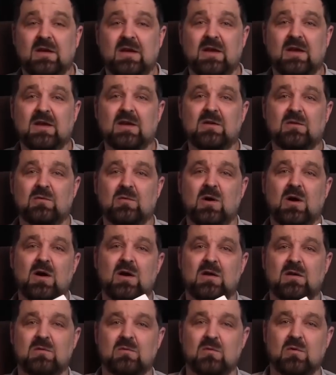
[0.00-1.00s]
and get it
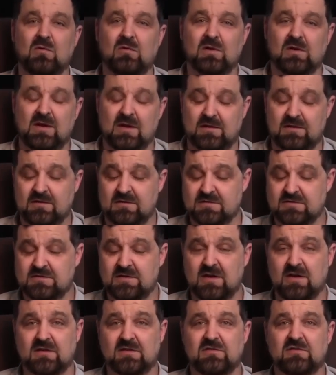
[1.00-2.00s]
rocking and rolling out there
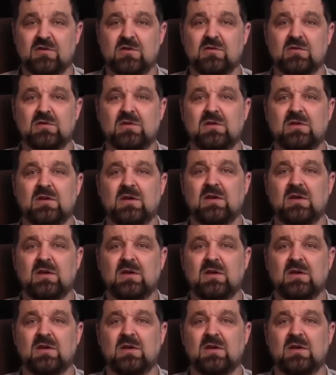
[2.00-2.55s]
so I can start